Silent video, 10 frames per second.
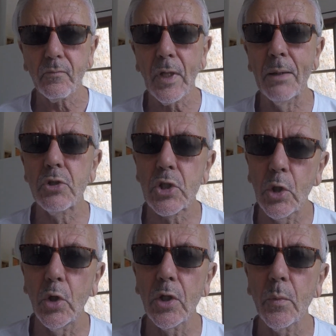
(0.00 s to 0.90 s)
I'm
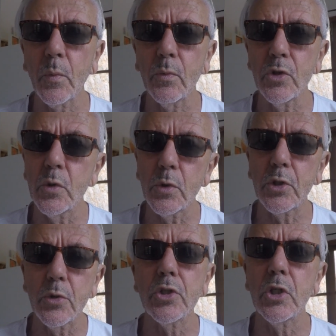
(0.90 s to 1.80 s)
sure that you would
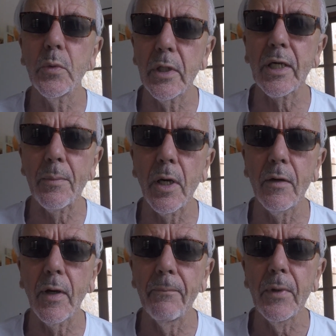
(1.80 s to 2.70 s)
do too when you come
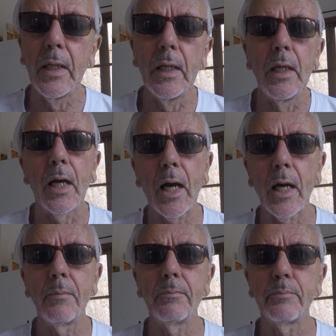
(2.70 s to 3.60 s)
over.
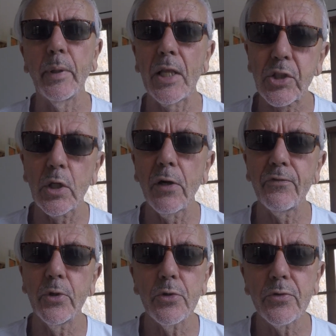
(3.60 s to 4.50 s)
But let's go
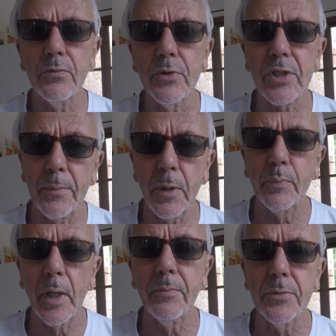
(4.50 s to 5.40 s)
through some of the
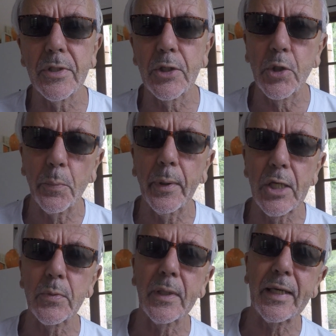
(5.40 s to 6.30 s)
problems that took
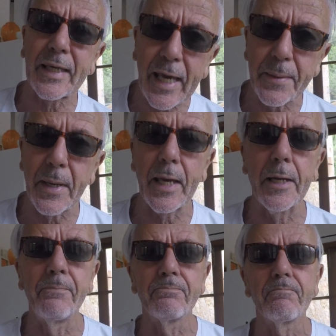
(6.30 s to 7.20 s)
place when I came here.
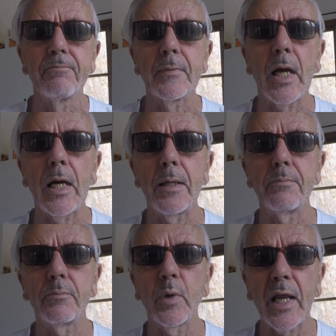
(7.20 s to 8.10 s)

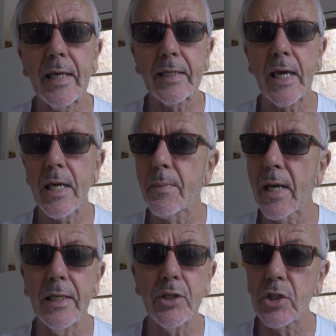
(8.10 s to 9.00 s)
When I came, I
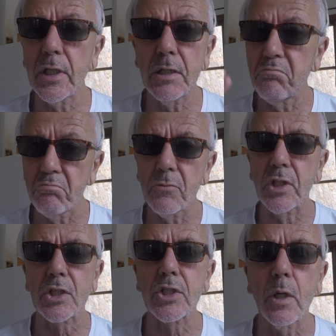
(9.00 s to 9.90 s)
literally
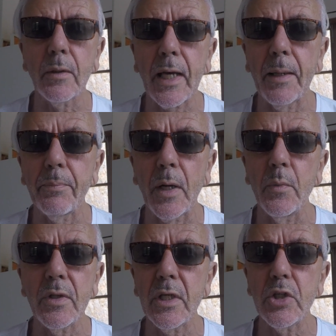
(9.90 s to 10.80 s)
just sold up, and
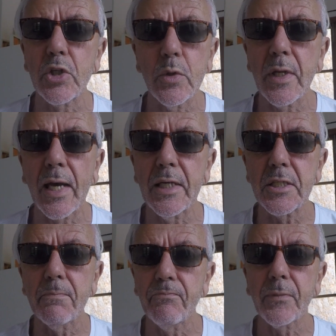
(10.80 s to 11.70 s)
within 2
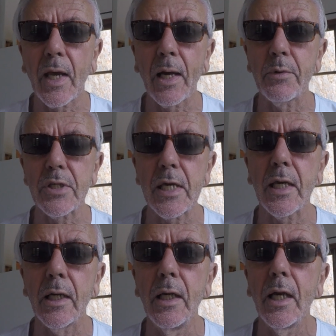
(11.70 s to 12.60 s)
days I was
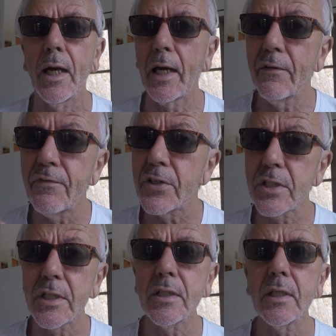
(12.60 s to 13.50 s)
here. I had
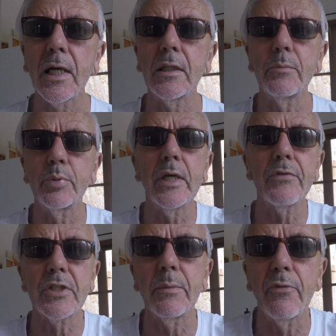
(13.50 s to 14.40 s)
visited the island
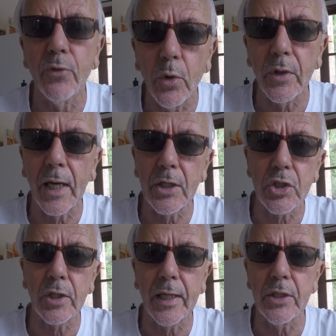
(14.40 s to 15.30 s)
previously before that,
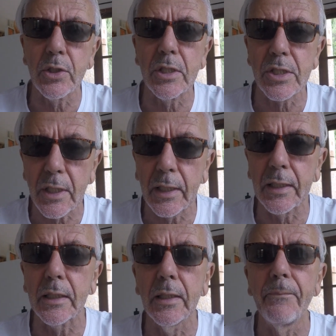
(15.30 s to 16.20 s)
trying to
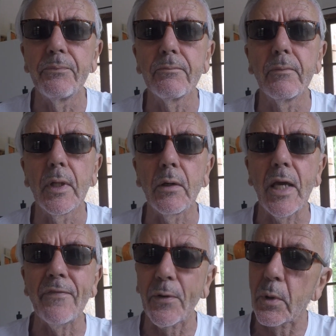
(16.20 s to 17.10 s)
decide
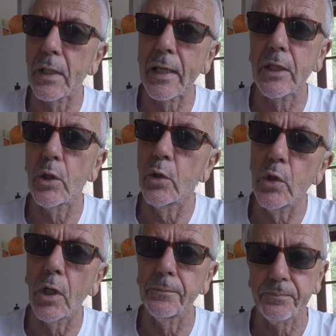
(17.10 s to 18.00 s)
if I would like it or
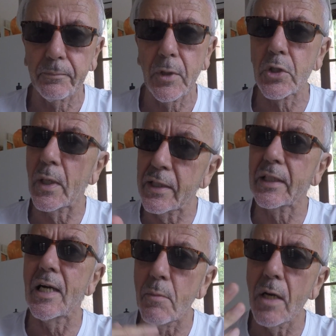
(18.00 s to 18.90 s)
not. So I did
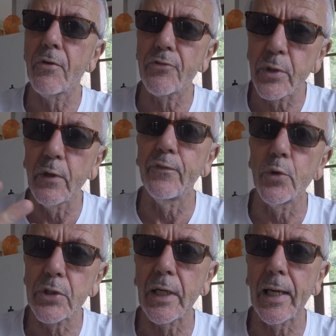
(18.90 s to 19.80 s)
come over 3 or 4
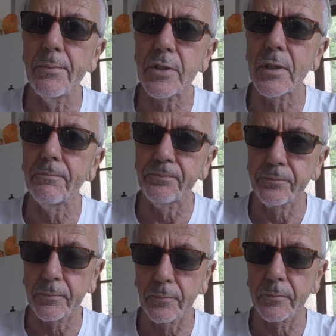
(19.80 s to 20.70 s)
times
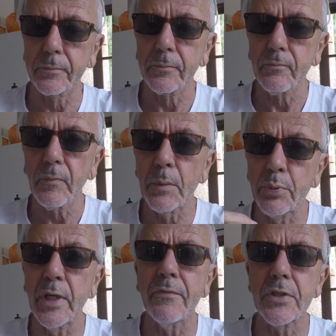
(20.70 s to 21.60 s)

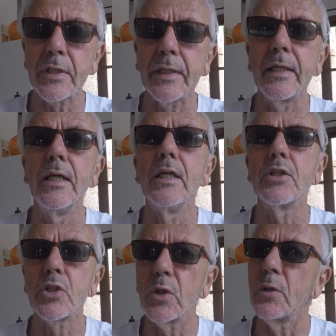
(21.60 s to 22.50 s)
previously
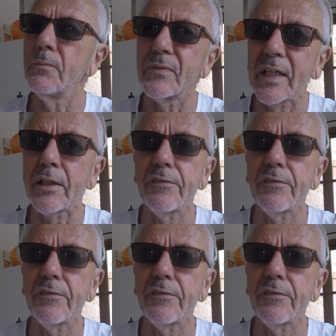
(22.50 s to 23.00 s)
to get the